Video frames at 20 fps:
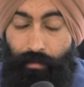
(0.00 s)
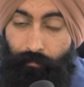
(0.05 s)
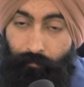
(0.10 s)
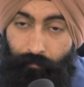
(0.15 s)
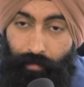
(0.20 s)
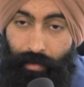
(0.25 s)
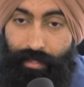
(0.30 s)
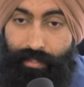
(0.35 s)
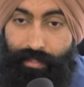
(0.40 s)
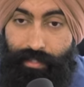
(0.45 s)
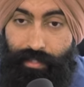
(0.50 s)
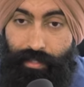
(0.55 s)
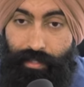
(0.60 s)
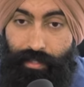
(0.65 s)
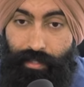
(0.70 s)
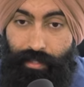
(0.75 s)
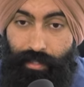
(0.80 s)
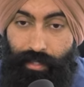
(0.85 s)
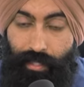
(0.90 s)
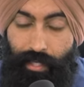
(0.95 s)
But
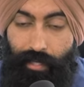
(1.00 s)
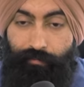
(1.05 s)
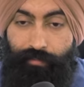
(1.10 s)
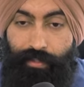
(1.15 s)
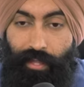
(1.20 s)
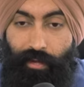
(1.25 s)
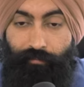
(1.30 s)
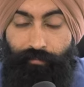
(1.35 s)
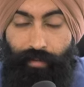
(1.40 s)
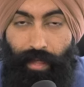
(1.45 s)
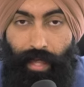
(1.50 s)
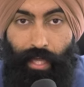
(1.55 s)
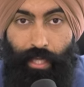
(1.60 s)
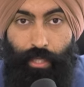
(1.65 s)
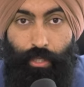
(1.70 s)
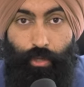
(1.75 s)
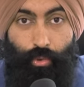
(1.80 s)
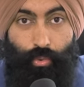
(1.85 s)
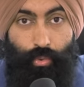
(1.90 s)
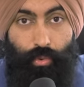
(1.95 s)
if that
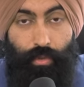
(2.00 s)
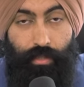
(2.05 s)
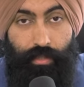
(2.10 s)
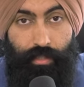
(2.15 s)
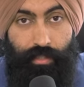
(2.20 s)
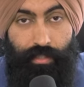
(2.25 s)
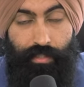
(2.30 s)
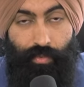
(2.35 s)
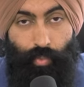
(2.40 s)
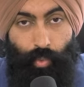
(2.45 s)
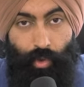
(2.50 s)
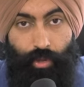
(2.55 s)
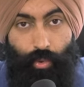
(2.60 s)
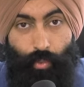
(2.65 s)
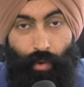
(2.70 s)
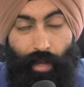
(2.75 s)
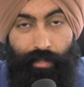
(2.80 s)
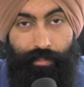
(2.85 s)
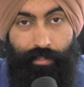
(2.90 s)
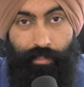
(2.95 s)
value is
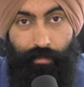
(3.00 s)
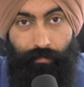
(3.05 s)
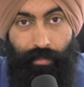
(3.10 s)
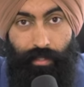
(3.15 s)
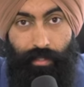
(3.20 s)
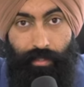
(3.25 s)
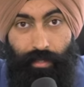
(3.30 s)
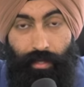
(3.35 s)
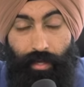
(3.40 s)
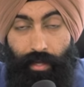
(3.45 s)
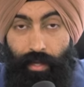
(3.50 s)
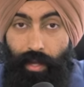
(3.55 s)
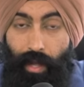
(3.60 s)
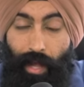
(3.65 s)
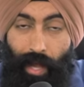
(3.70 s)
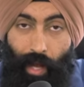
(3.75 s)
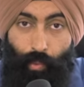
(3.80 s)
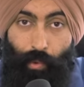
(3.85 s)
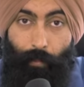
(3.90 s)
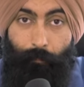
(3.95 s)
worthwhile to me,
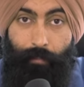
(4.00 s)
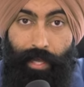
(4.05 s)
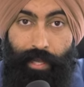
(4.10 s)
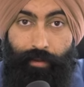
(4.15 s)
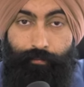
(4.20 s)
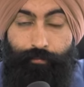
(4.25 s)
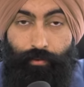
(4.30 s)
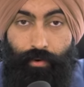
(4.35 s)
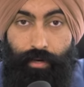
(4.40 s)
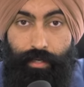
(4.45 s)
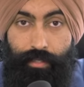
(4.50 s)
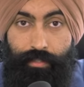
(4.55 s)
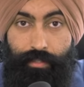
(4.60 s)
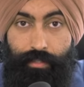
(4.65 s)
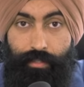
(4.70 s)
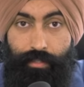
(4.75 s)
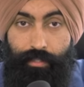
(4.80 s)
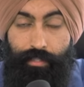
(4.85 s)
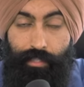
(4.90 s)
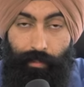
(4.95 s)
I will pay for
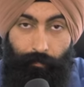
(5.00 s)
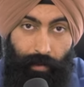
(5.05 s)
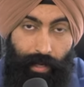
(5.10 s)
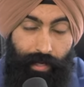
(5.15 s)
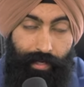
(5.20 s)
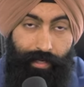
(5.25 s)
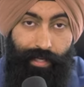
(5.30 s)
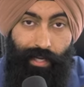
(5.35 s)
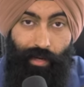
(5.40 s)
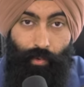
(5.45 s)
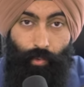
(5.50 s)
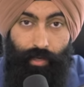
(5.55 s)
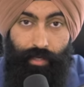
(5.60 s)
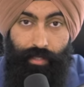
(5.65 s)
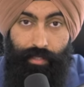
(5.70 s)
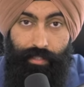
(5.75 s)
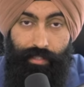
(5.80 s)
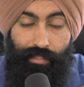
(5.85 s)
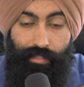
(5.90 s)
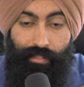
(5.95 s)
it depending on what
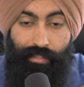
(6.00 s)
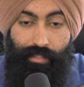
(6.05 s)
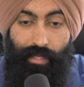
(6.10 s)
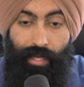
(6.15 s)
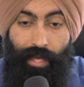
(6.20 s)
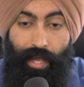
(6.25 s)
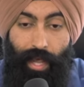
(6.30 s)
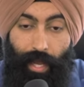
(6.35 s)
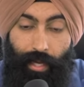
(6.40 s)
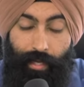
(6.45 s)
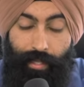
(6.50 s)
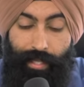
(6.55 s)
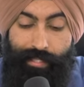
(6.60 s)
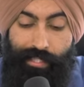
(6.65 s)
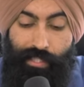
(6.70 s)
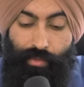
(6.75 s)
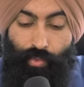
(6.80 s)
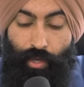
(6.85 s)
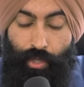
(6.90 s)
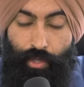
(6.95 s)
it is. And
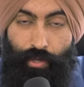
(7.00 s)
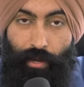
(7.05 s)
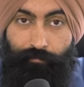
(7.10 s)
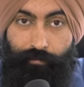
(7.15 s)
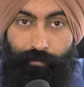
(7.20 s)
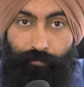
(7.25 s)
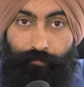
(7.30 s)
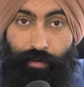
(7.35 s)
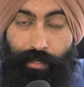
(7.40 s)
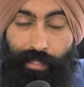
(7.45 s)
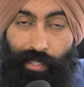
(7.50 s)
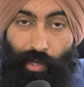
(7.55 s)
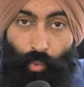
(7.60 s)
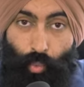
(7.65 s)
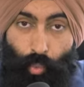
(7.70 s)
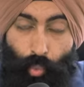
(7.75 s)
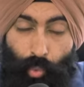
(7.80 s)
this is where you have to figure out